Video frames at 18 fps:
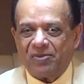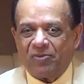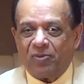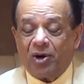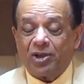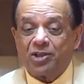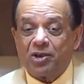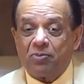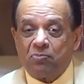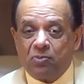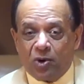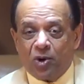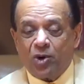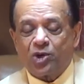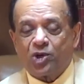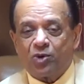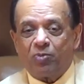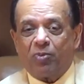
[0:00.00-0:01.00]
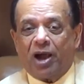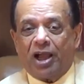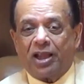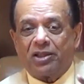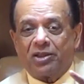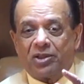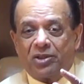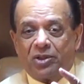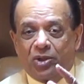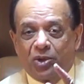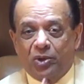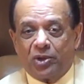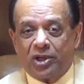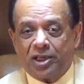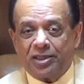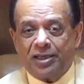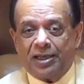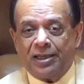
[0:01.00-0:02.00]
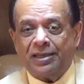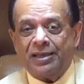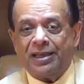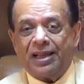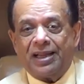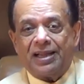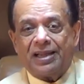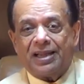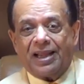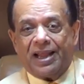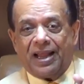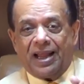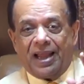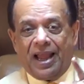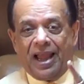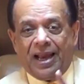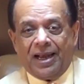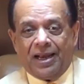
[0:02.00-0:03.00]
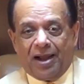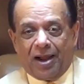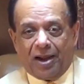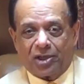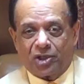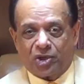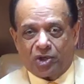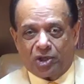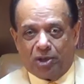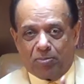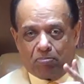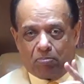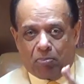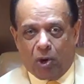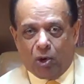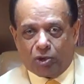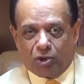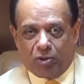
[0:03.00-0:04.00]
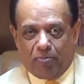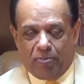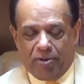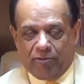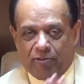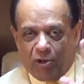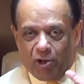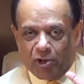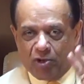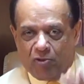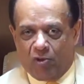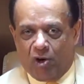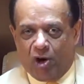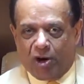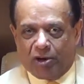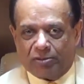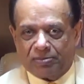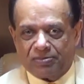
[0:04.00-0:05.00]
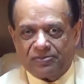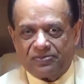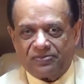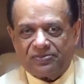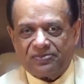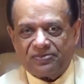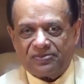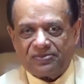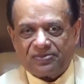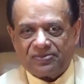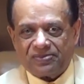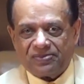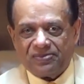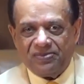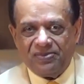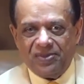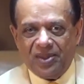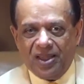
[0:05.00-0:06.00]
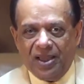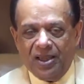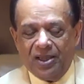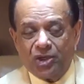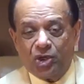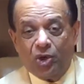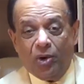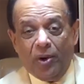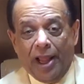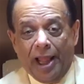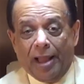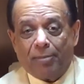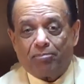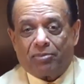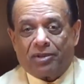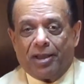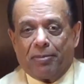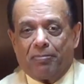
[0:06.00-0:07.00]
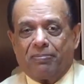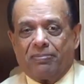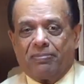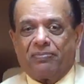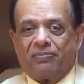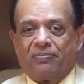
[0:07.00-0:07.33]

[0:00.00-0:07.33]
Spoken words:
was approached by Duryodhana and Arjuna both before the war to help them.